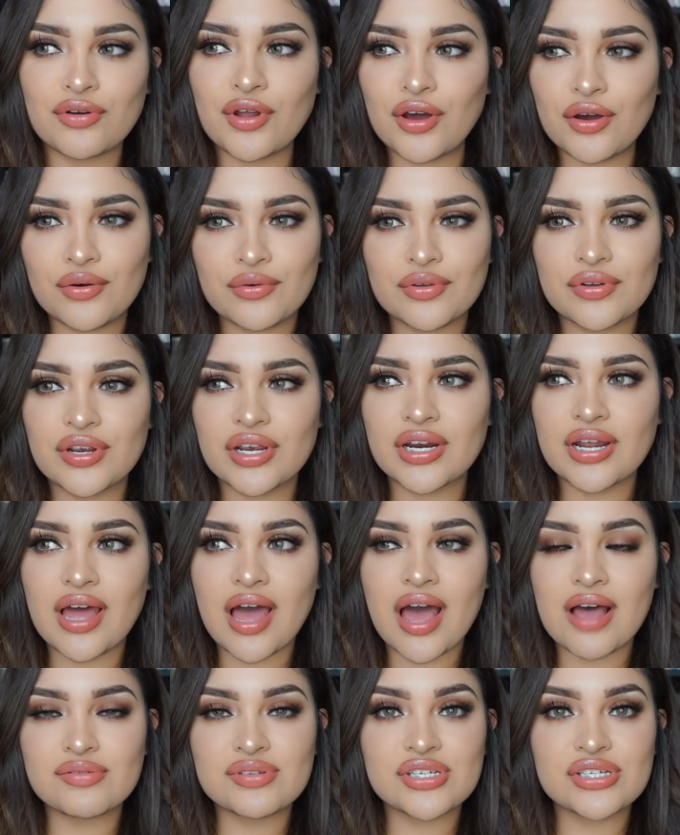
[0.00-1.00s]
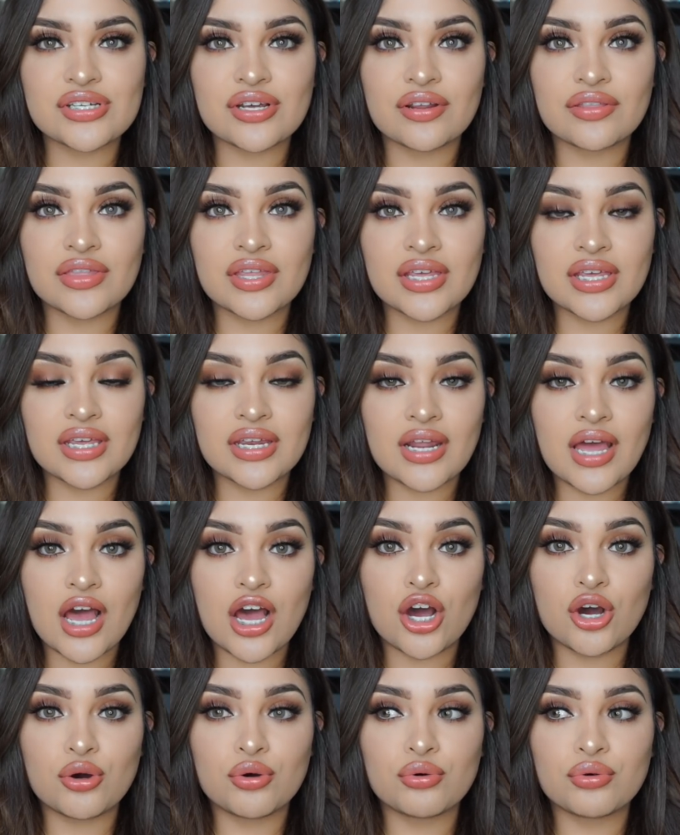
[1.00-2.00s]
No, you're gonna have to start thinking
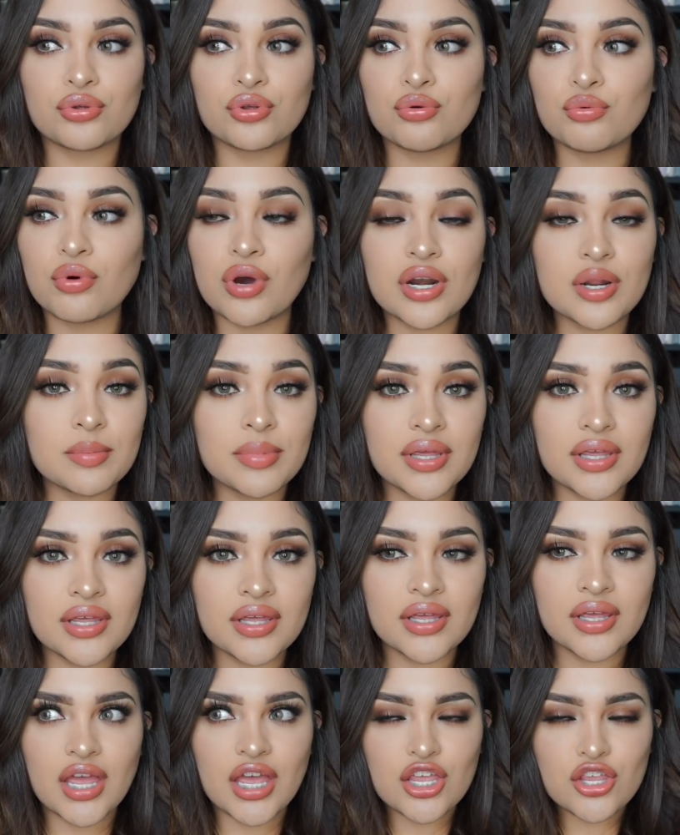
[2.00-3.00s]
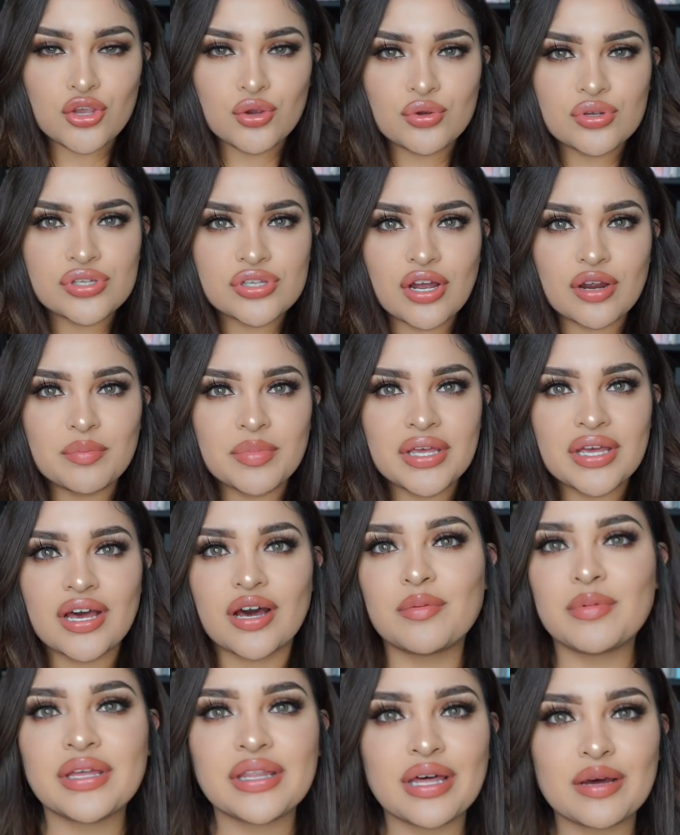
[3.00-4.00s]
how you want to be, and you start
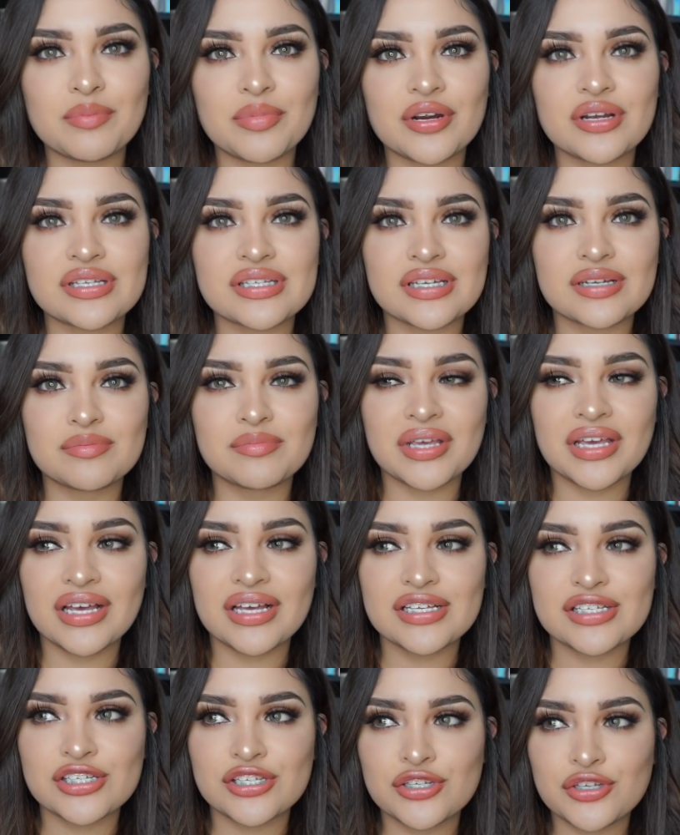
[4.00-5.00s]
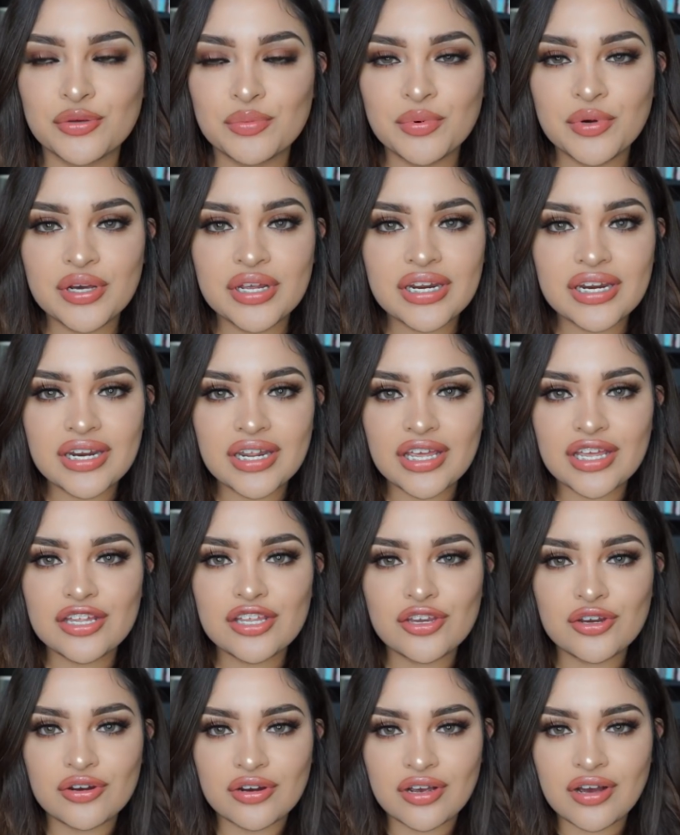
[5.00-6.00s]
becoming that person because you put it
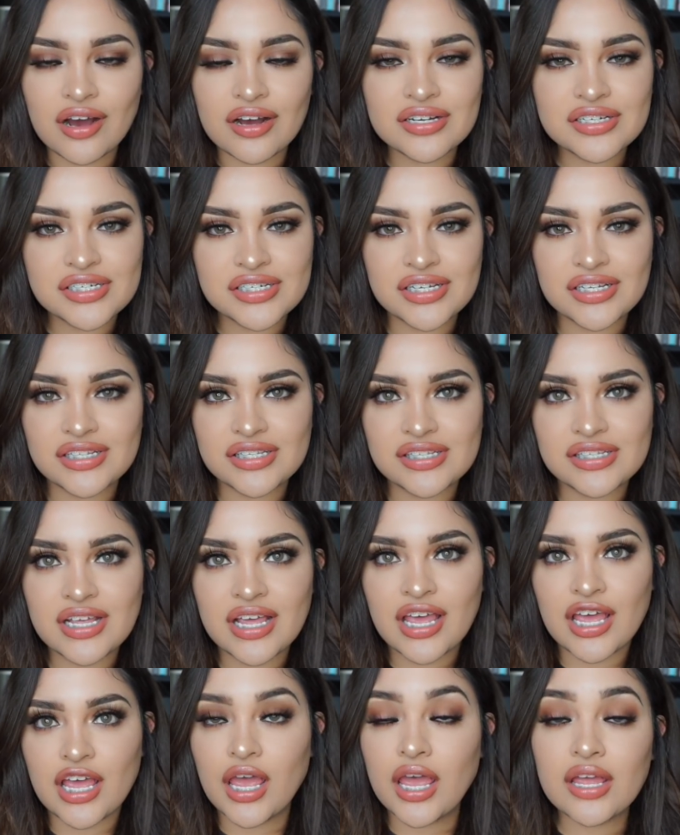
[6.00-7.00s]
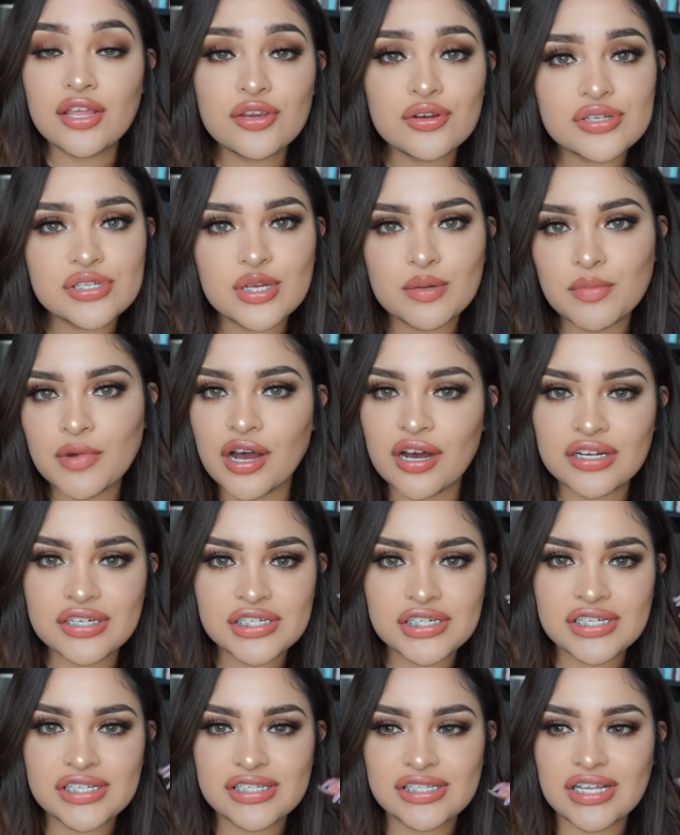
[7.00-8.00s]
in your conscience and your
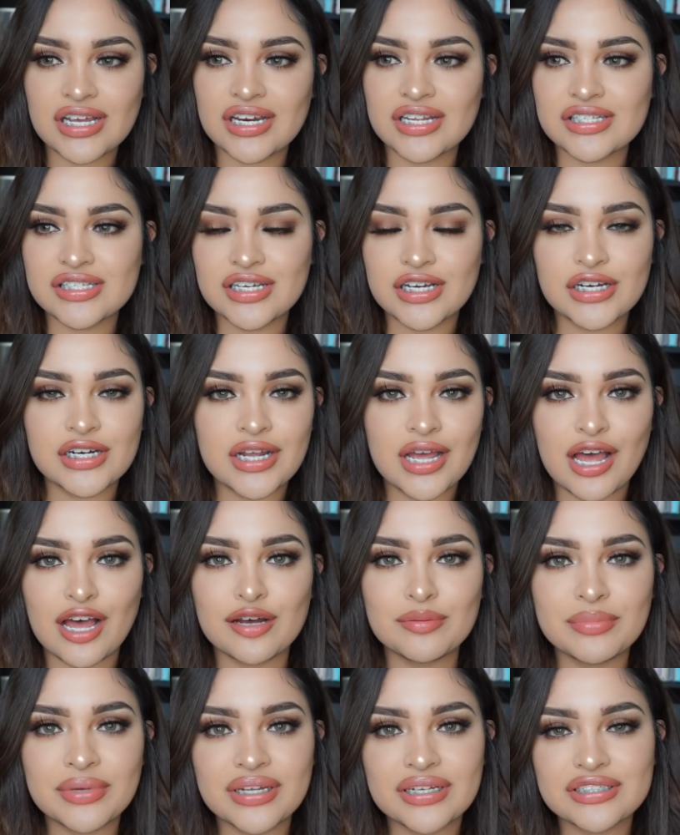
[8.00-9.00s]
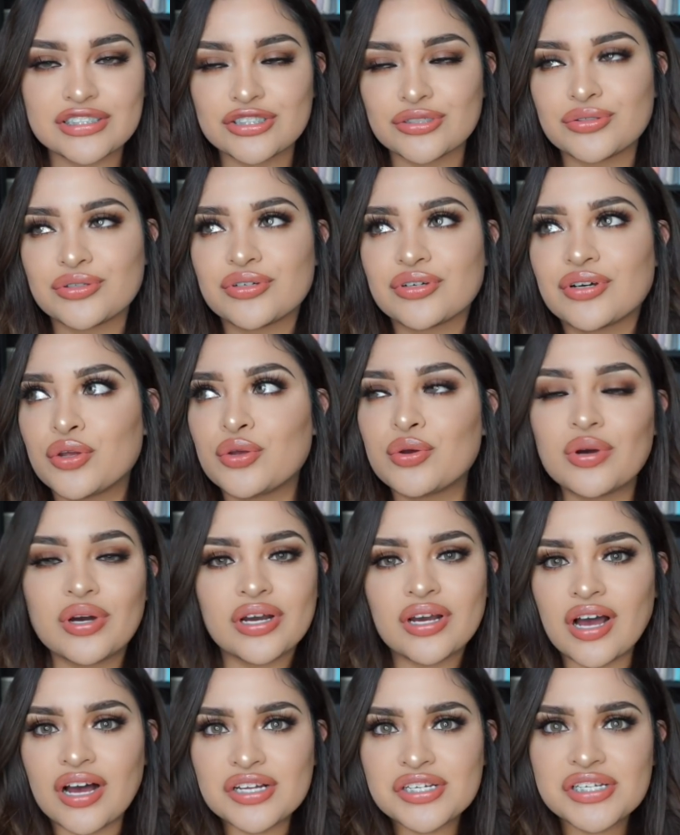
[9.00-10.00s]
subconscious that it's gonna happen. So you
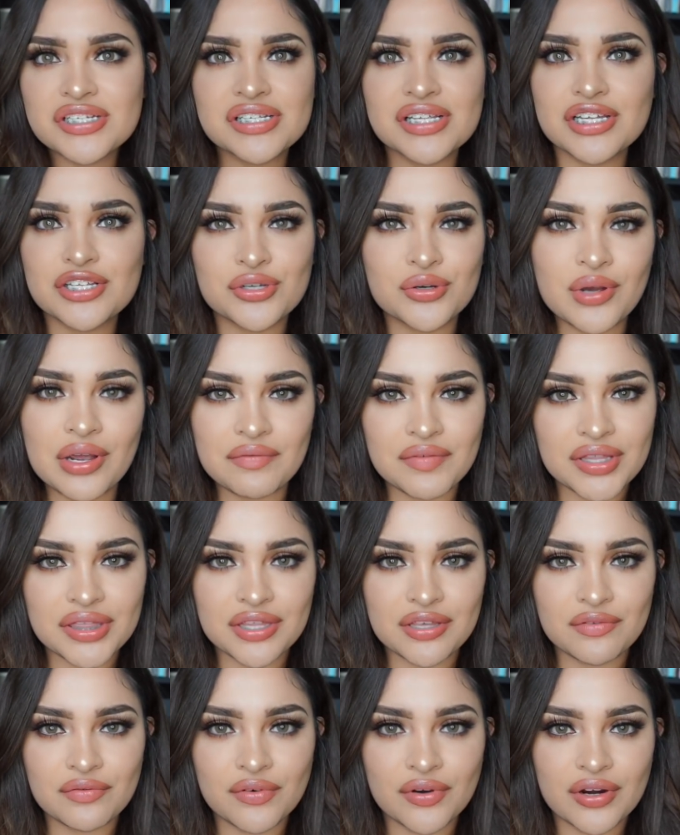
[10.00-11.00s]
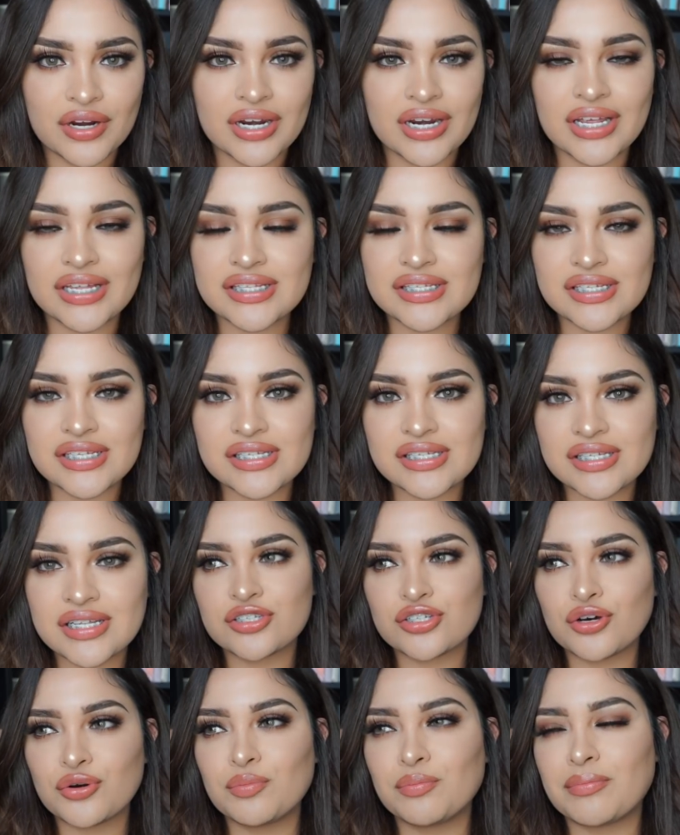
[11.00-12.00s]
unconsciously do everything for it. It's just
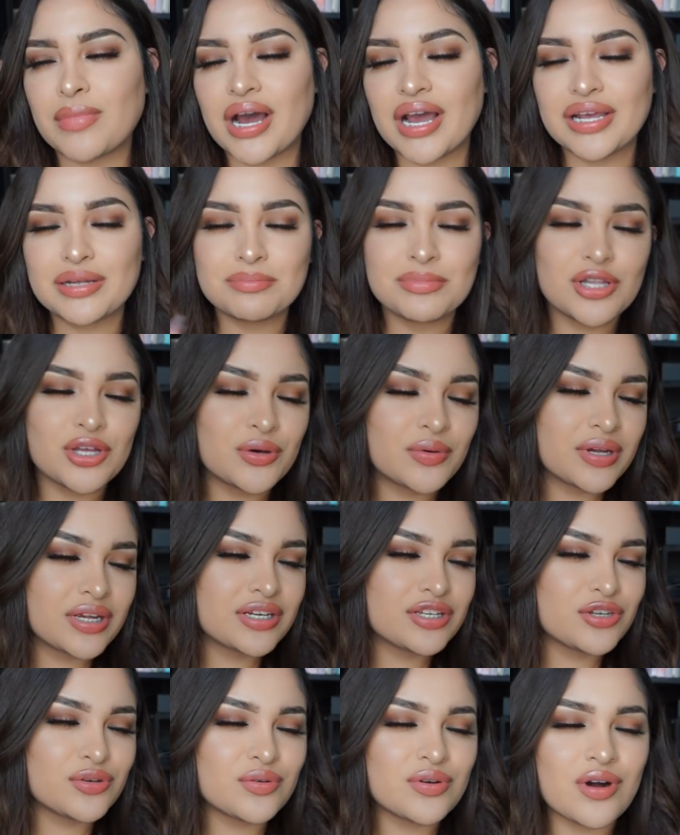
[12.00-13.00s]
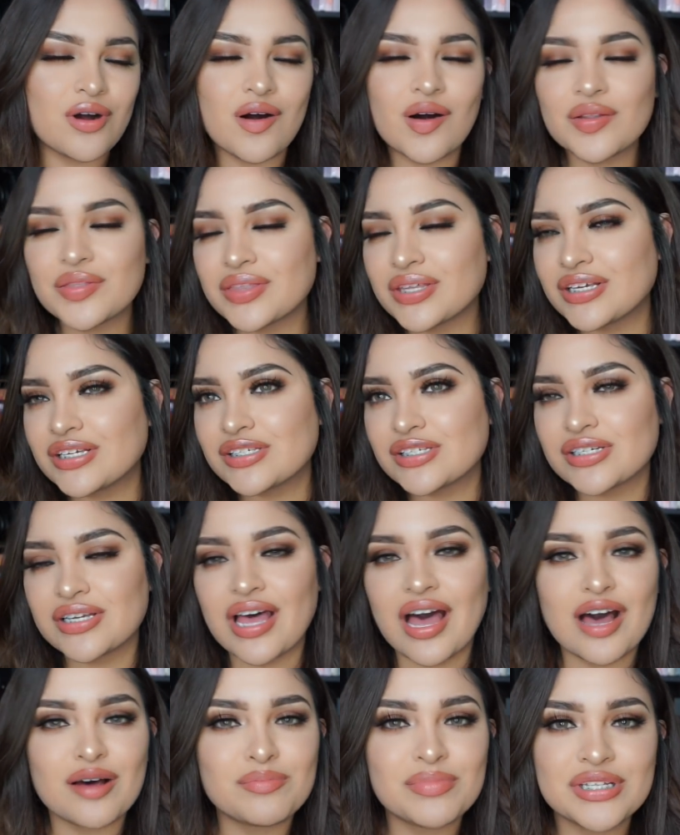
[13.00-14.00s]
so mind-blowing. You call things to
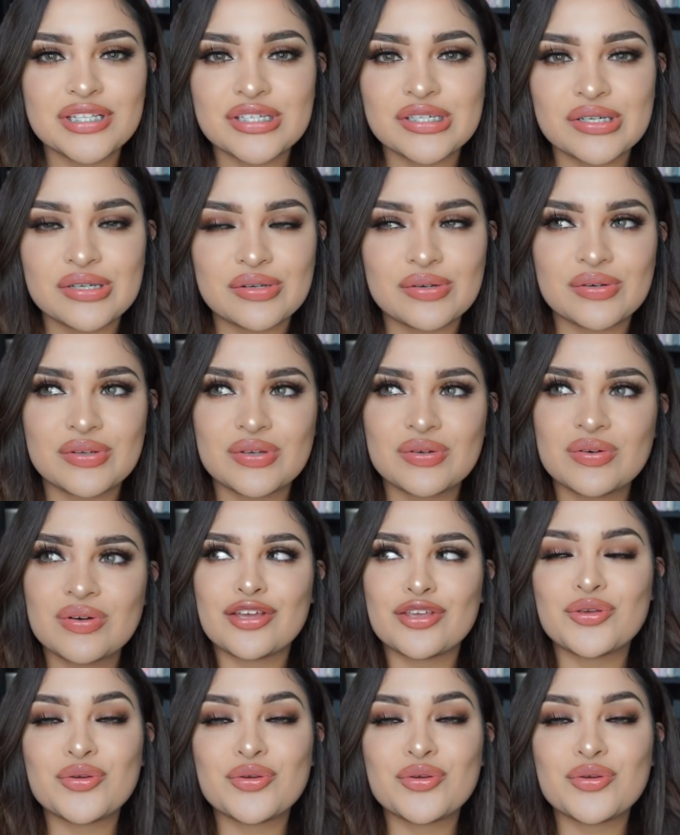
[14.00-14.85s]
happen to you.